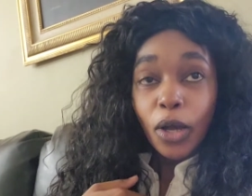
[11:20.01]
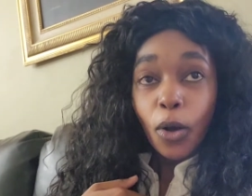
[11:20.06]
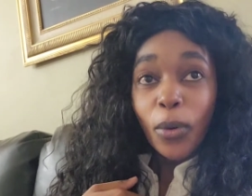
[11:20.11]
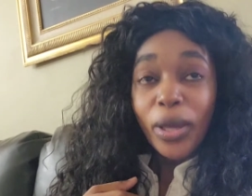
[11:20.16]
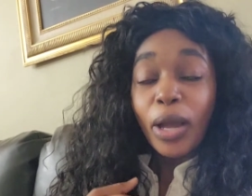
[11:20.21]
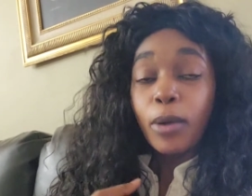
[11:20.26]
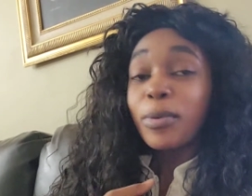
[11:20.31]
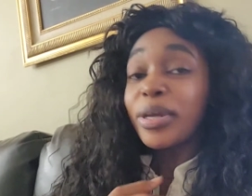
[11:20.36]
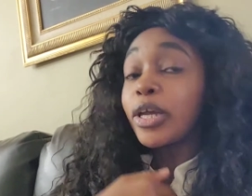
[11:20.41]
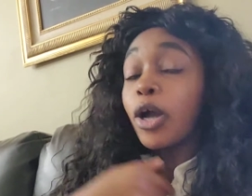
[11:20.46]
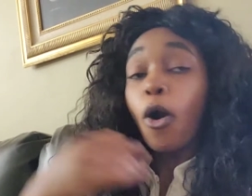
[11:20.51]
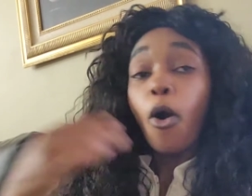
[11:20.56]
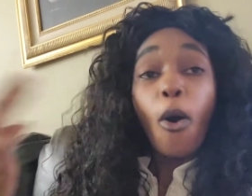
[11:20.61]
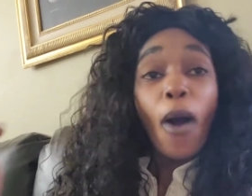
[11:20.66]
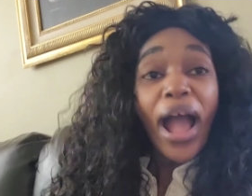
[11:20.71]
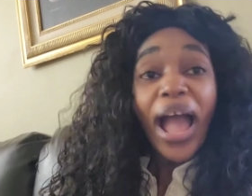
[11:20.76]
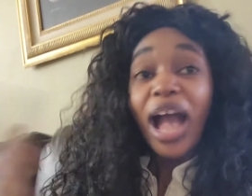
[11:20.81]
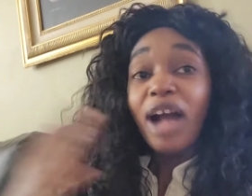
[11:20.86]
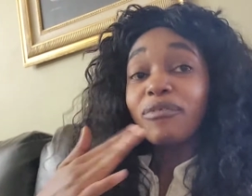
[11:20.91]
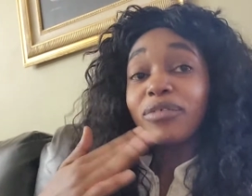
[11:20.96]
Okay, we
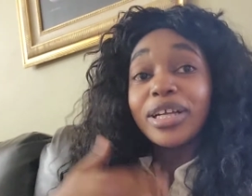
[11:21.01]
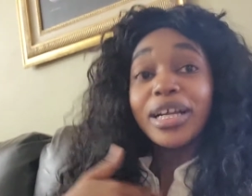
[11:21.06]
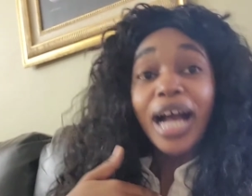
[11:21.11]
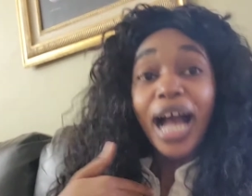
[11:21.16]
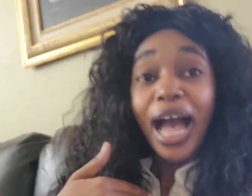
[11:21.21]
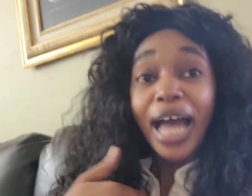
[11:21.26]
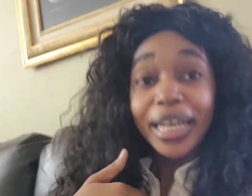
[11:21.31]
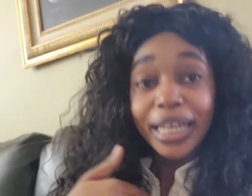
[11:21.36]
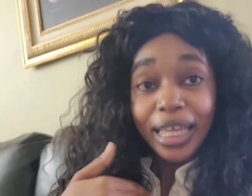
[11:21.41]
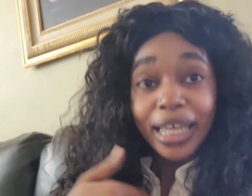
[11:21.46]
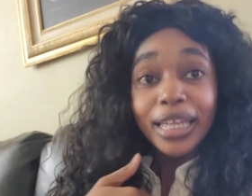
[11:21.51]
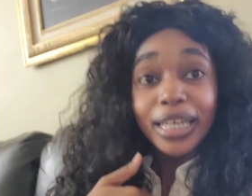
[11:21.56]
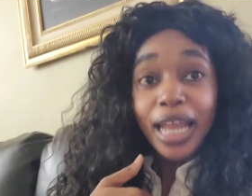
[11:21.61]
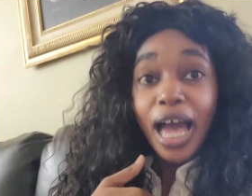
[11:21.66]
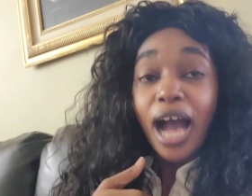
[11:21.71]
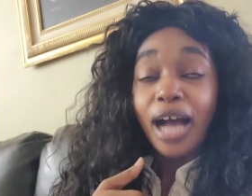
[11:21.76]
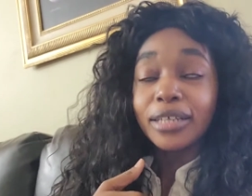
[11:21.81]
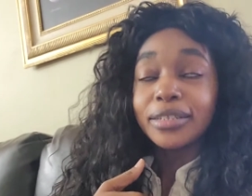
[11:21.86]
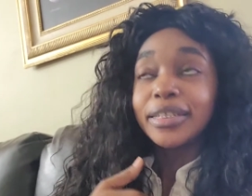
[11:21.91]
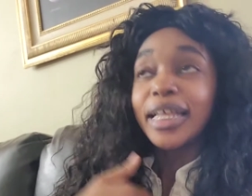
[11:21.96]
all have God in
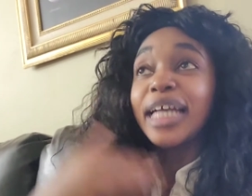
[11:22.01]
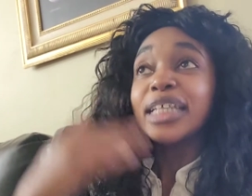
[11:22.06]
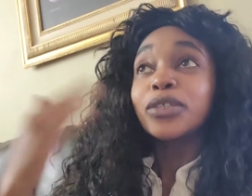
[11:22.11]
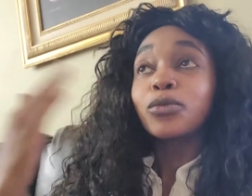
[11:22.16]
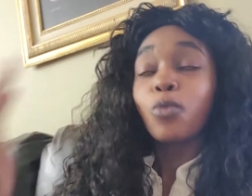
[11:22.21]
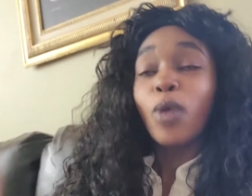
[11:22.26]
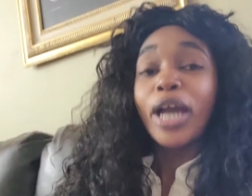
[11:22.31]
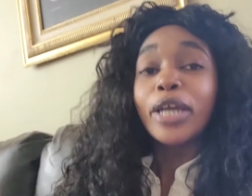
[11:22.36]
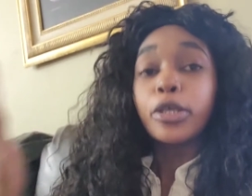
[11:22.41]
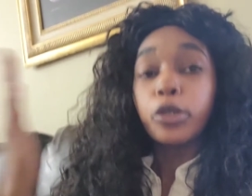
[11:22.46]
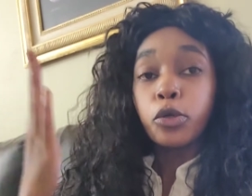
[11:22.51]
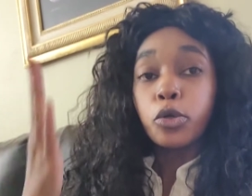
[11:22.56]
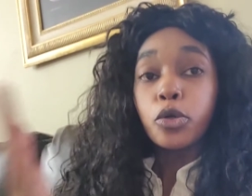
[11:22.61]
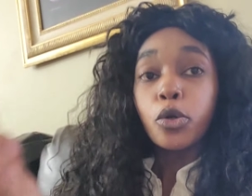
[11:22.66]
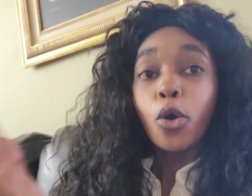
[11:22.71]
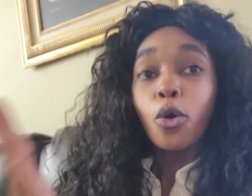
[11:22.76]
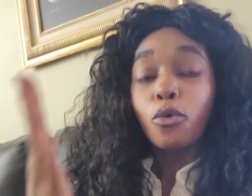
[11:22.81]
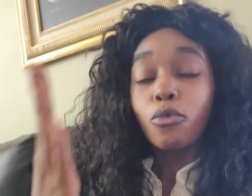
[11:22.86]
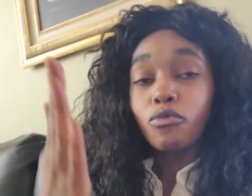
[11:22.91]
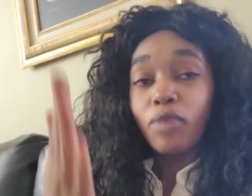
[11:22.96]
us. That's why you
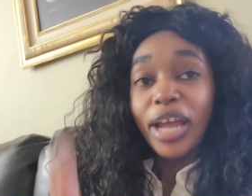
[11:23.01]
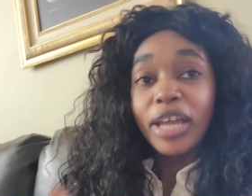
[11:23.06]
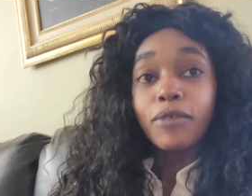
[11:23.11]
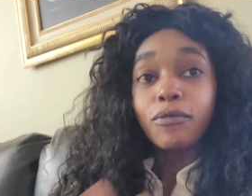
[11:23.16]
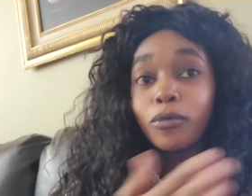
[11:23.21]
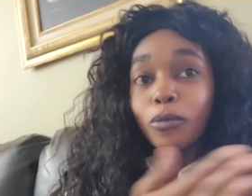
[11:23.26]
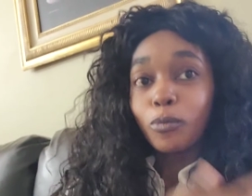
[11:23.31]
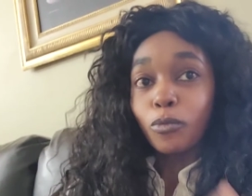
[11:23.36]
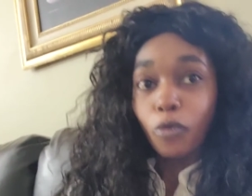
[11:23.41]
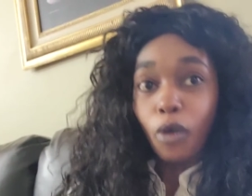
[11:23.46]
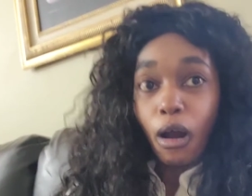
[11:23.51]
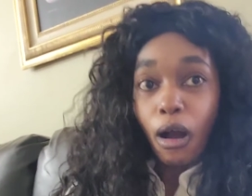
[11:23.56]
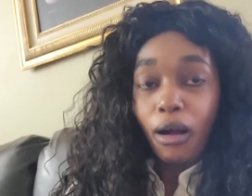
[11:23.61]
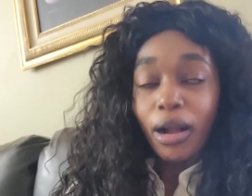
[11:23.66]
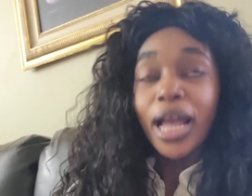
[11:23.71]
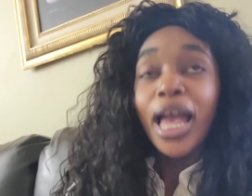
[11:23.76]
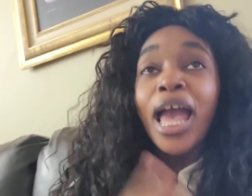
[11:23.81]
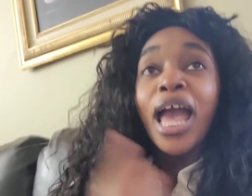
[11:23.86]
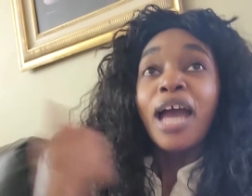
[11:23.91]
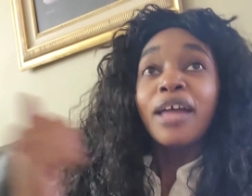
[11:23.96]
know right from wrong.